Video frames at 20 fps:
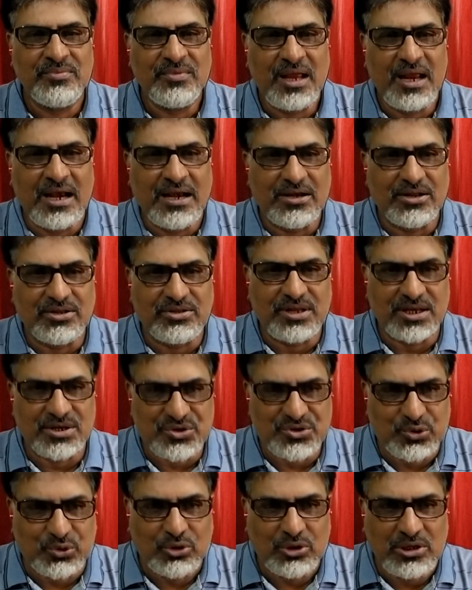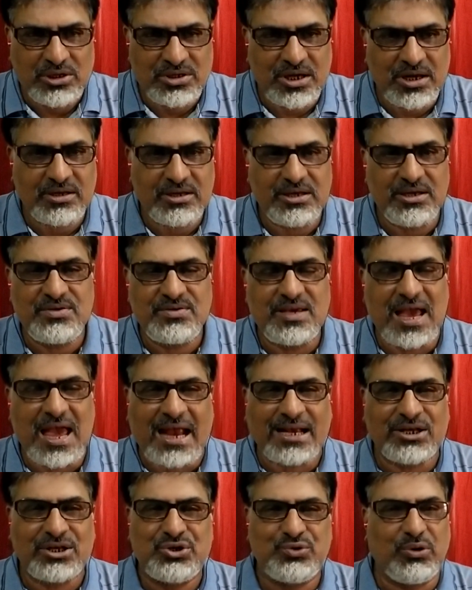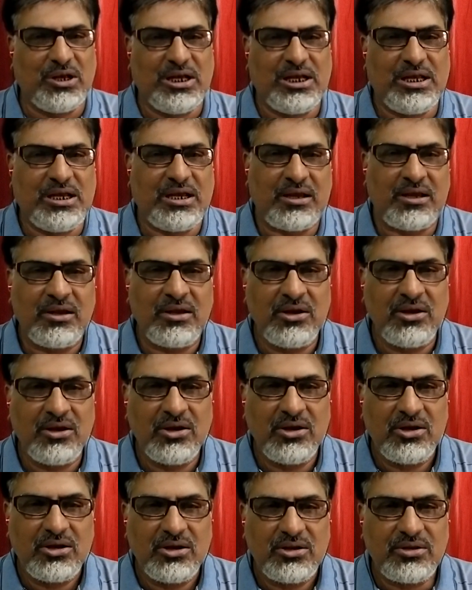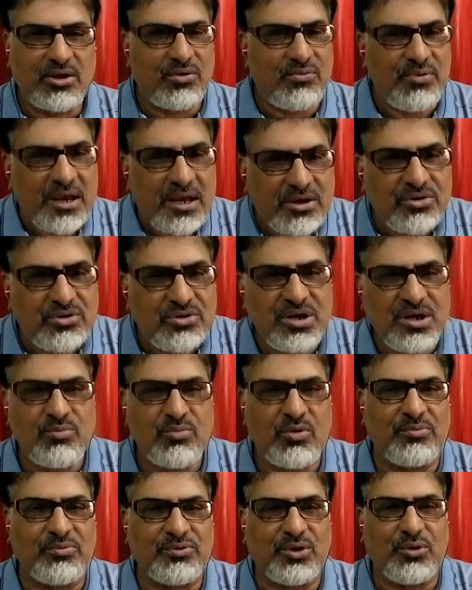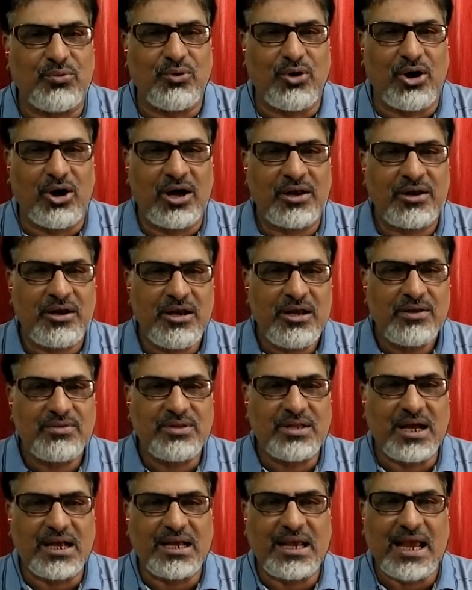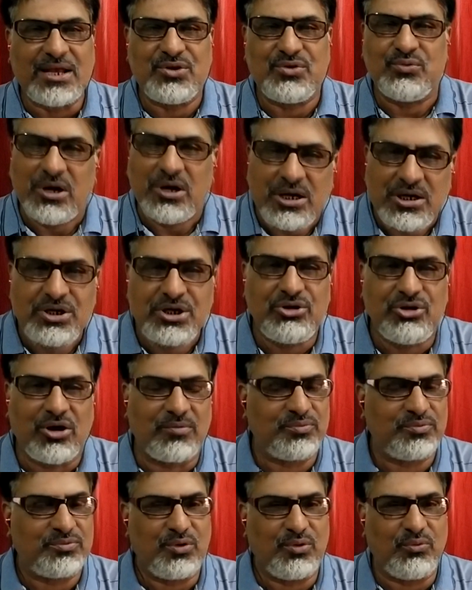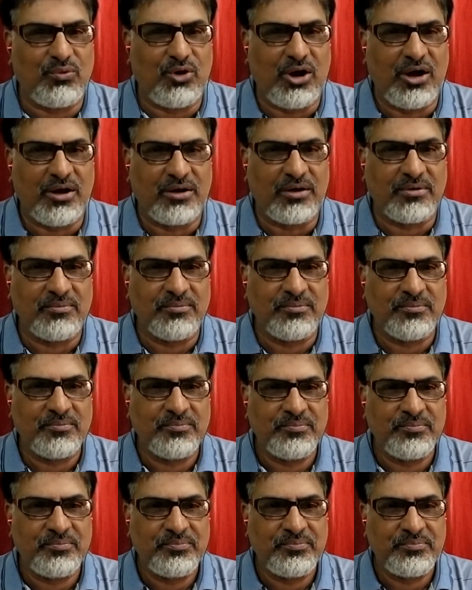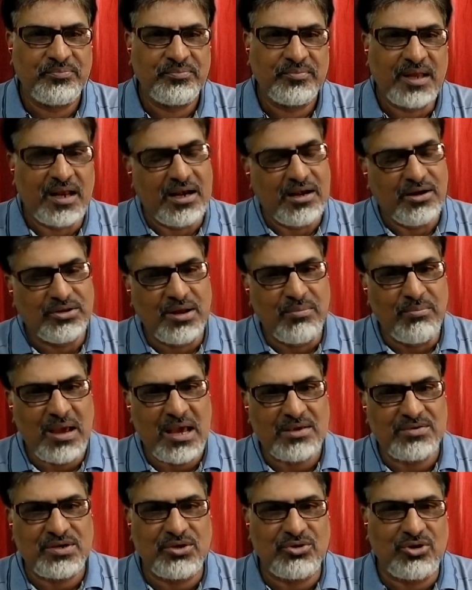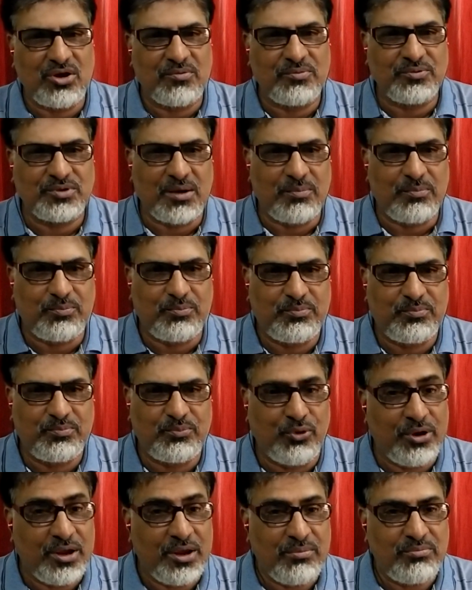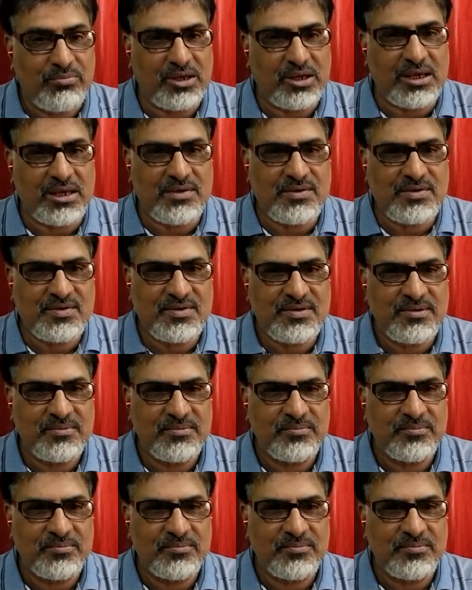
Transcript: And the soldier is actually the victim of the war, the casualty of the war. And the message of the poem is,